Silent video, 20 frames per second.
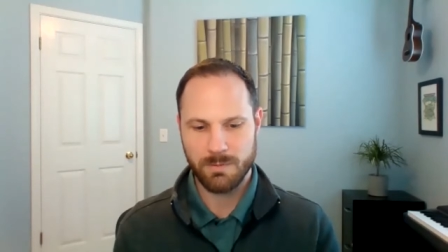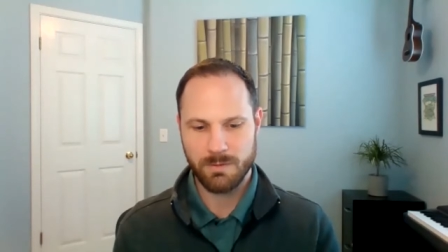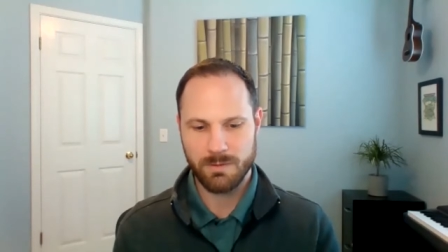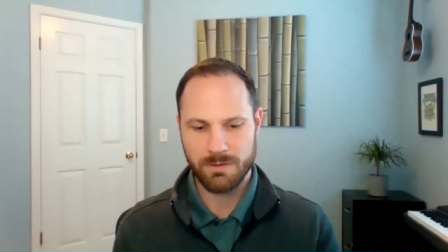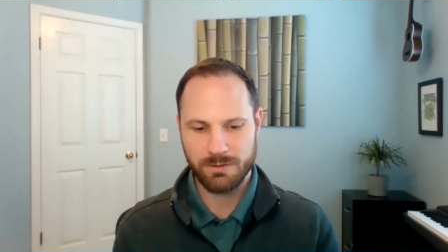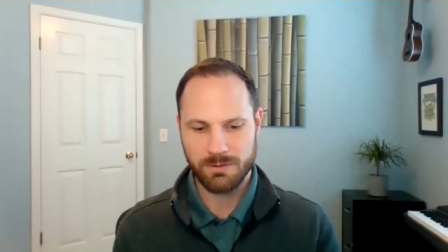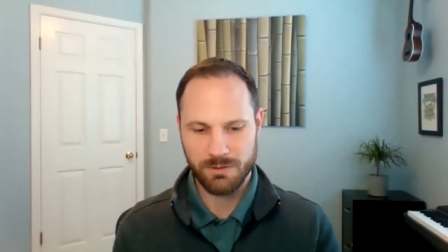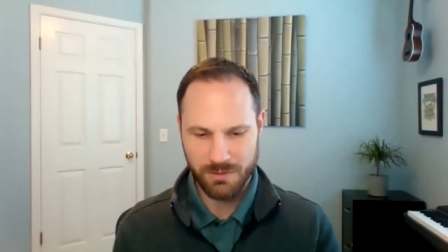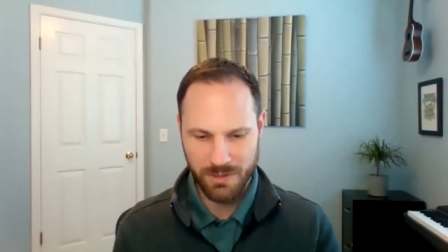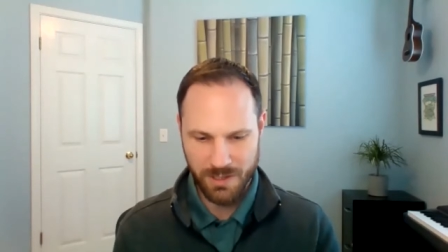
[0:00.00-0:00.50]

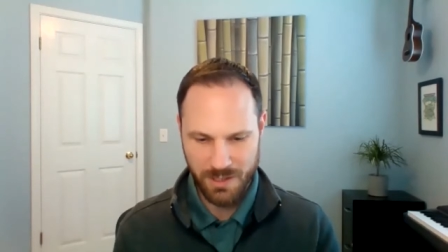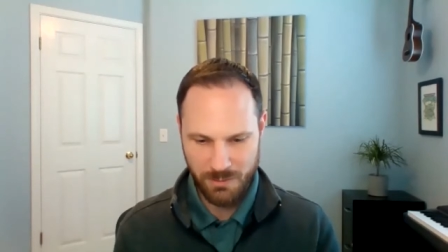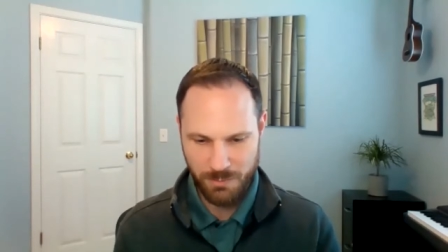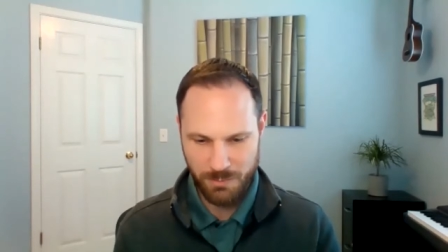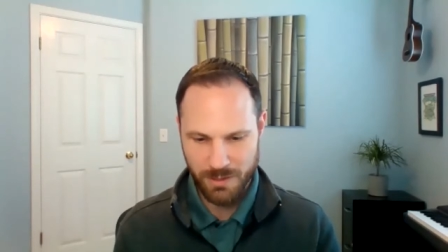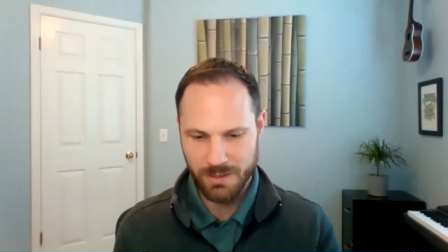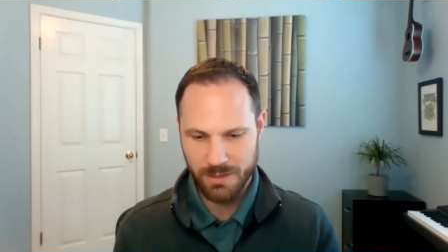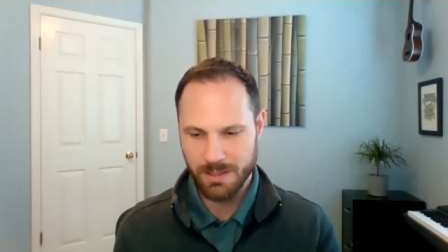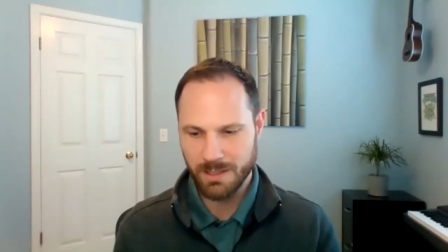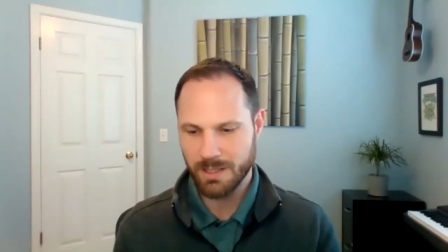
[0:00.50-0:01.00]
the
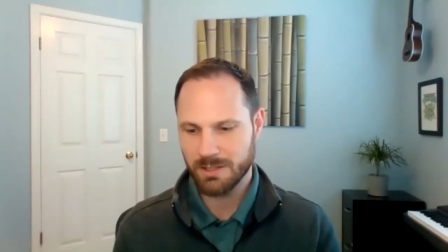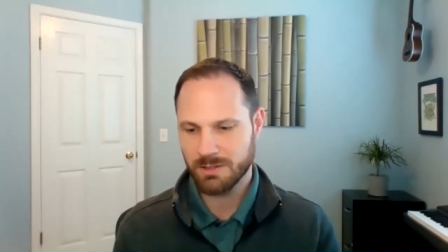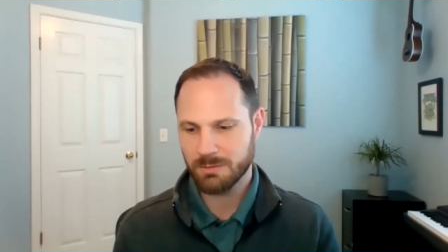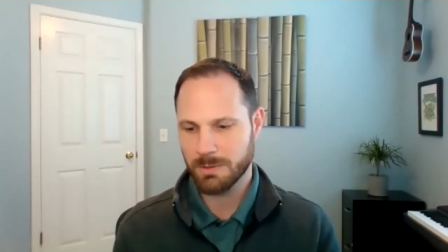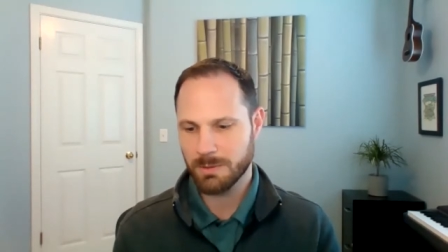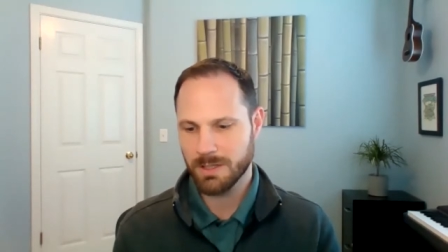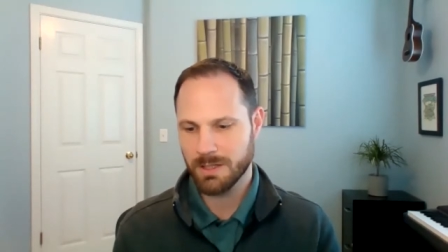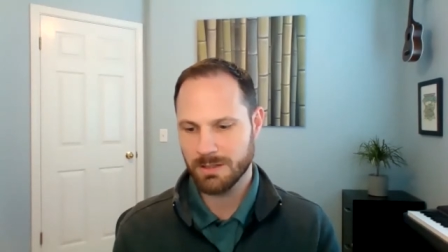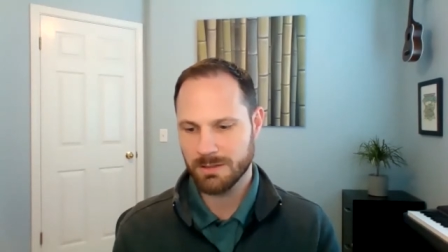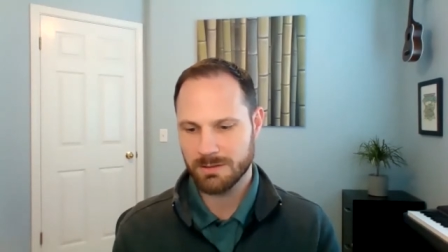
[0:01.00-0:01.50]
sustainability
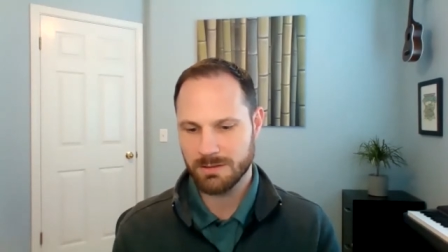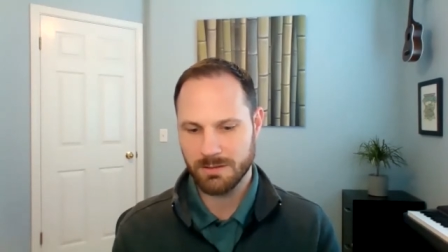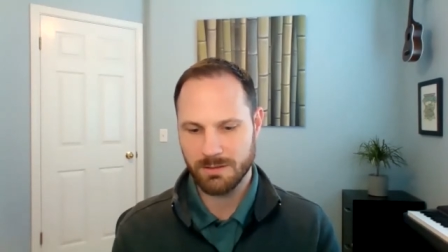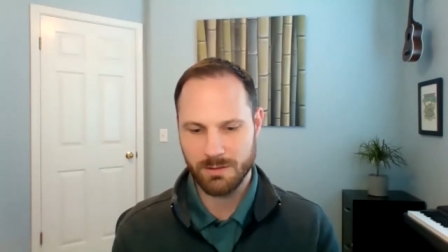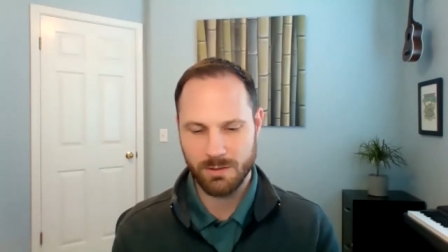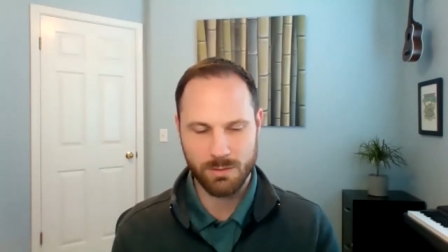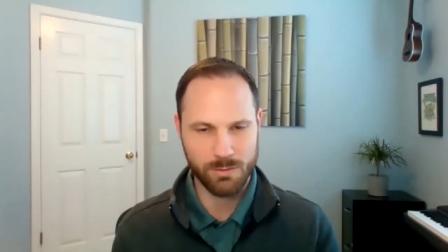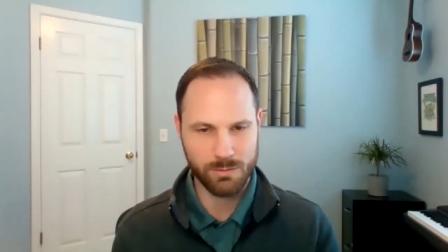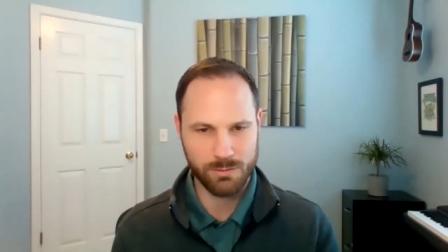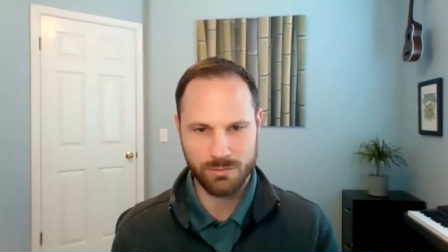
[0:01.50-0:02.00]
aspect and
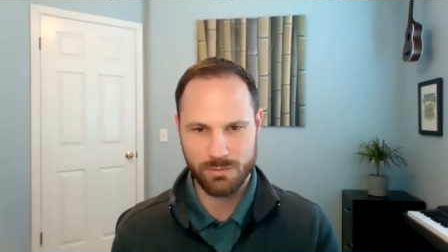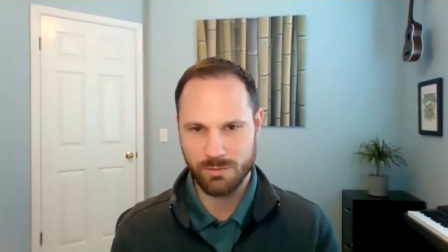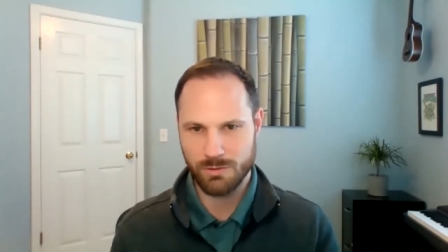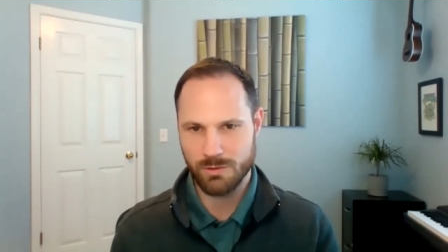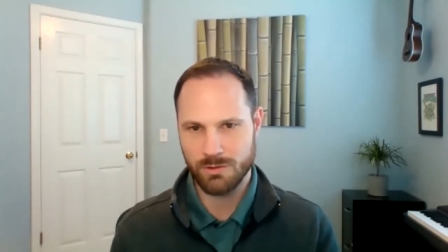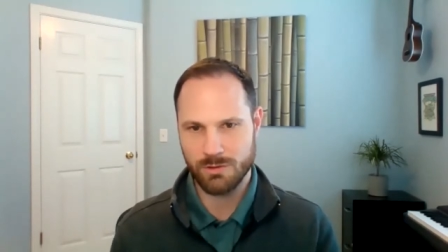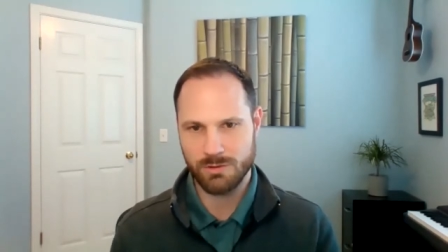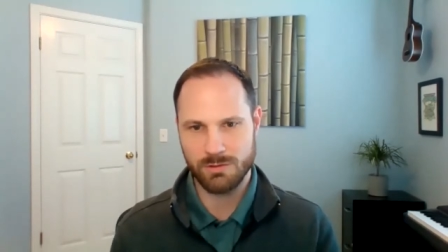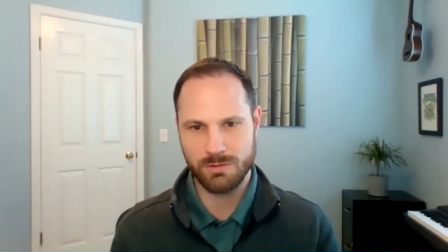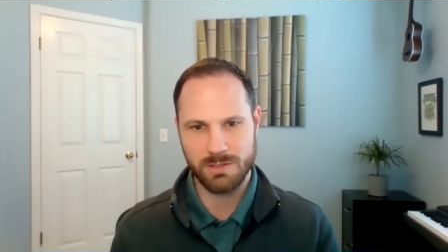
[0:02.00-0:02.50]
the
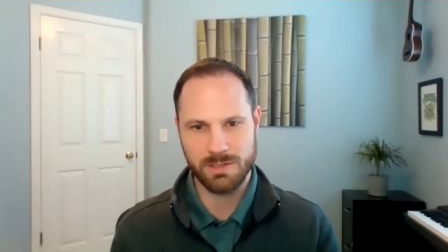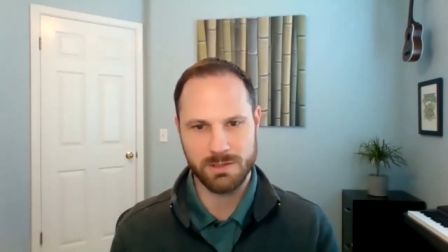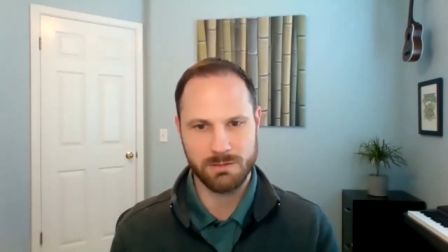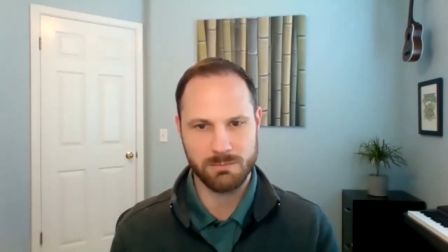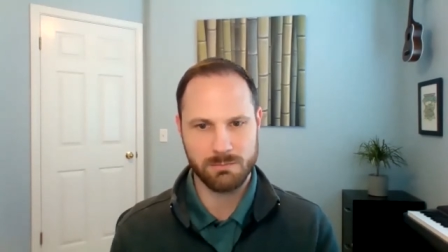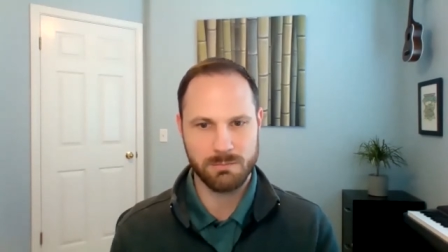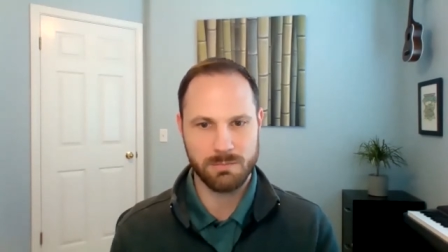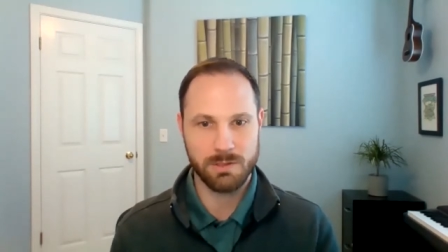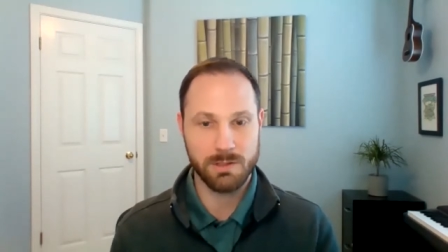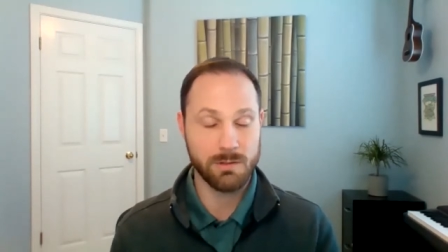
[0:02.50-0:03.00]
culture
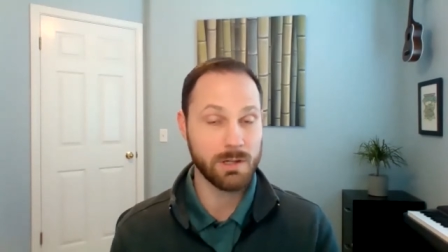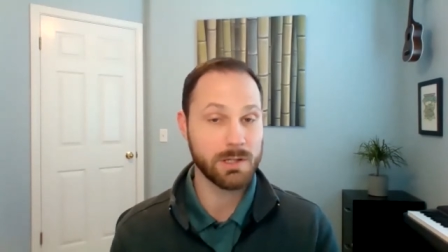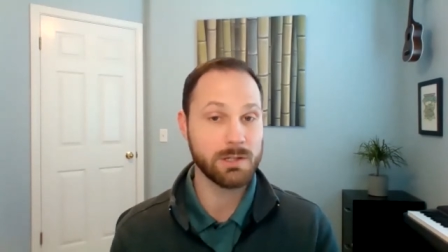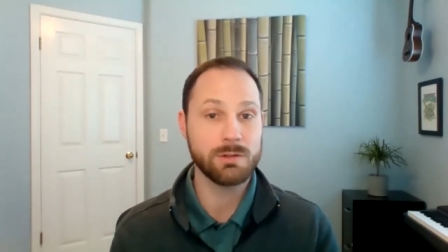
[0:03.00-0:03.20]
and you know